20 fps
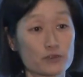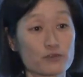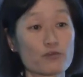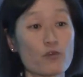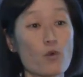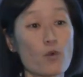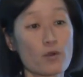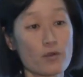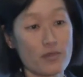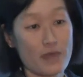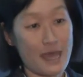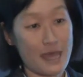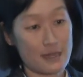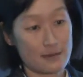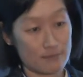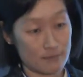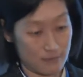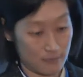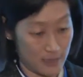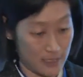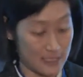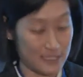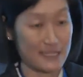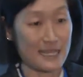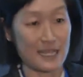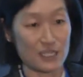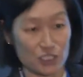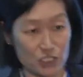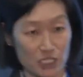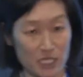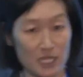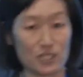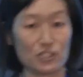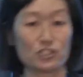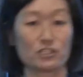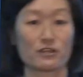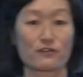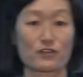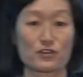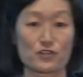for that
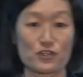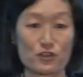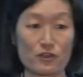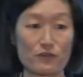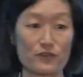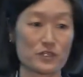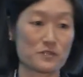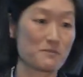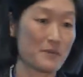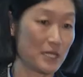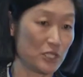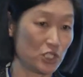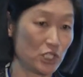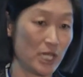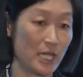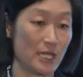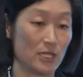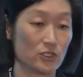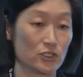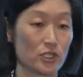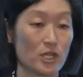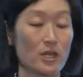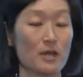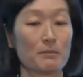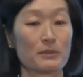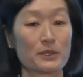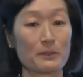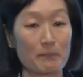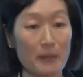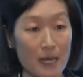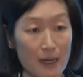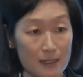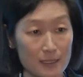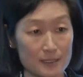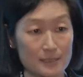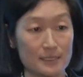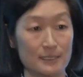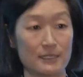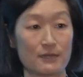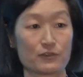instantiation of the service may change, but the
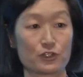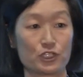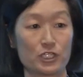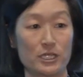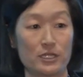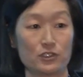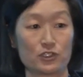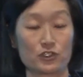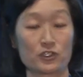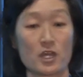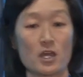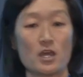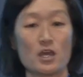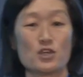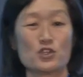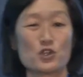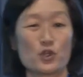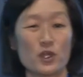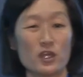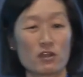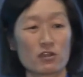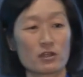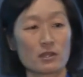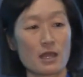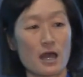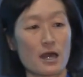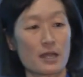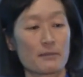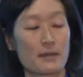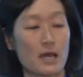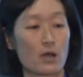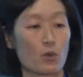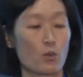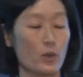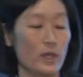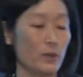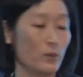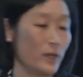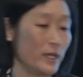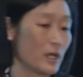policy never changes. So you hear a lot about,
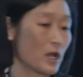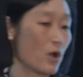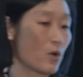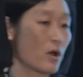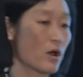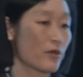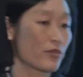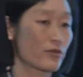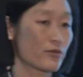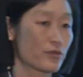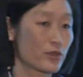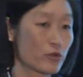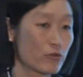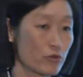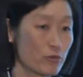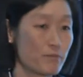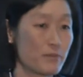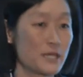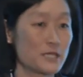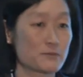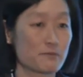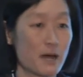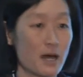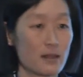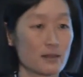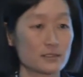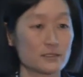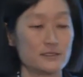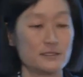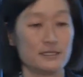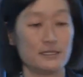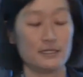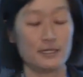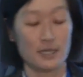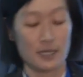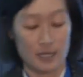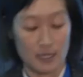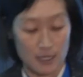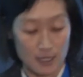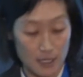we co-authored the group-based policy
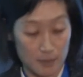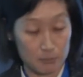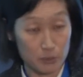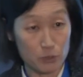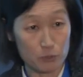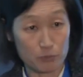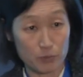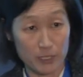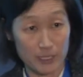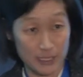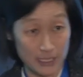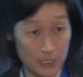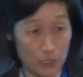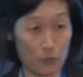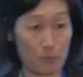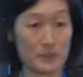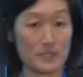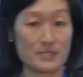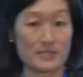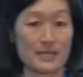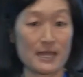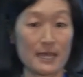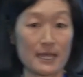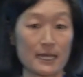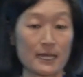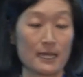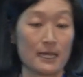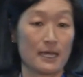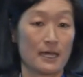blueprint in OpenStack.